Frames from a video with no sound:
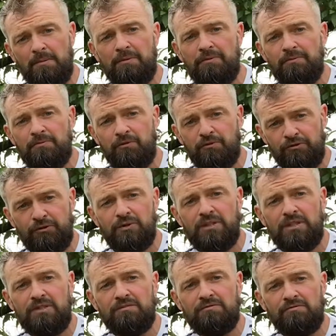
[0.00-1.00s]

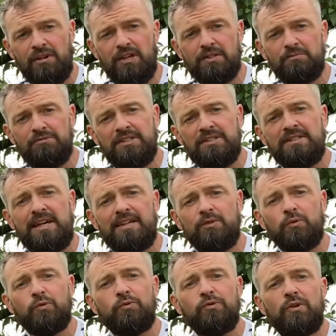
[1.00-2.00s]
fruiting raspberries
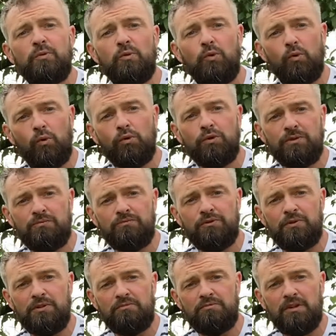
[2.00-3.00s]
and also autumn
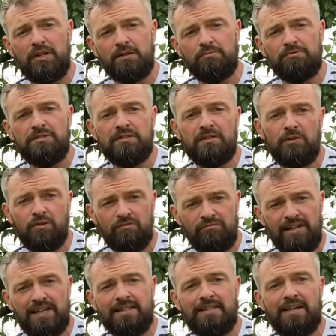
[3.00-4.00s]
fruiting raspberries, so the
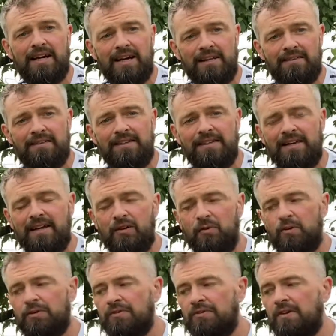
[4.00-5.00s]
red and the yellow
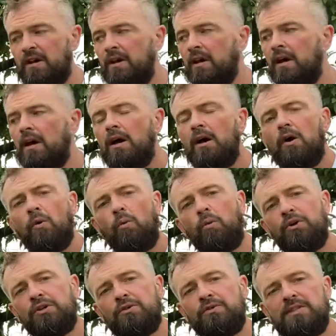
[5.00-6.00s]
ones.
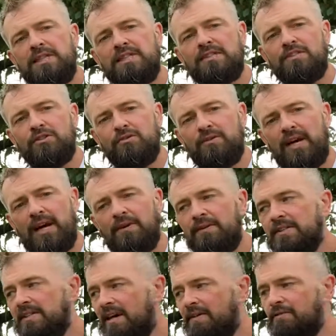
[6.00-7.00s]
What you need to do now
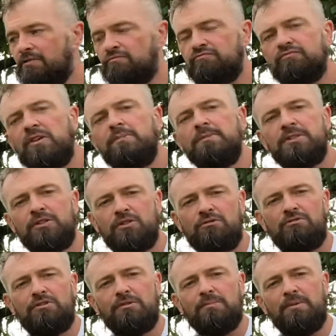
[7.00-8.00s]
is have a rummage
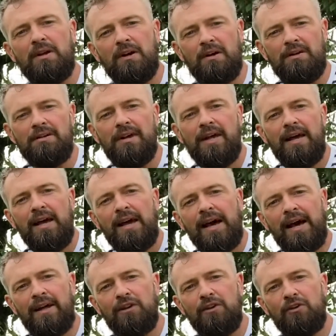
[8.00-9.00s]
through the plant
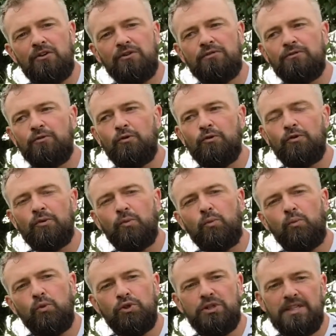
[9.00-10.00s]
and look for the
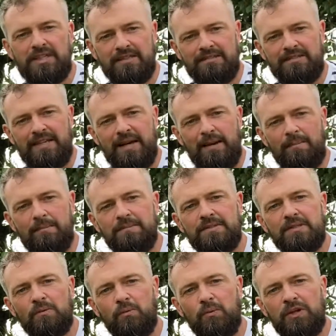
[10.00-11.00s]
woodier
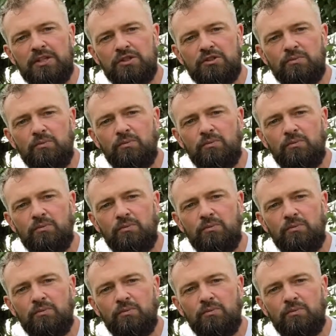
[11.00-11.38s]
stems, which